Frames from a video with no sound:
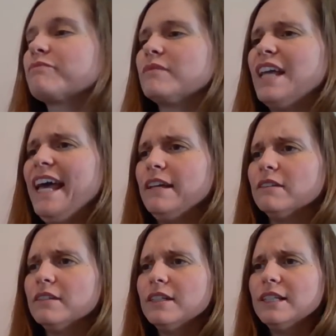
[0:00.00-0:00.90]
Hey,
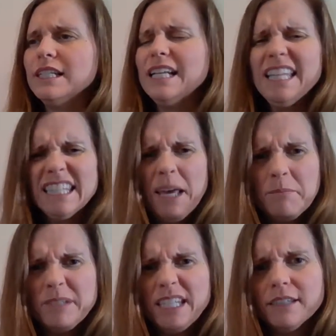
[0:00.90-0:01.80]
it's
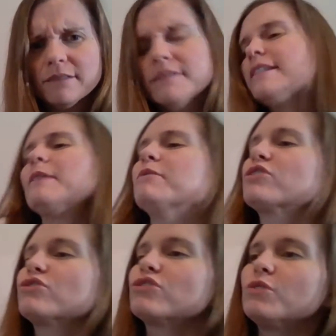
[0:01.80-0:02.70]
empty, said
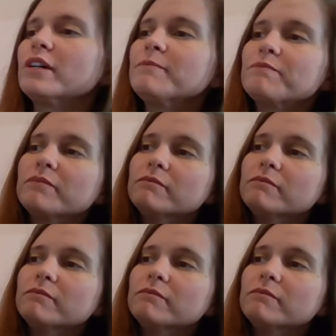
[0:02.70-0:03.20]
Mr. Snore.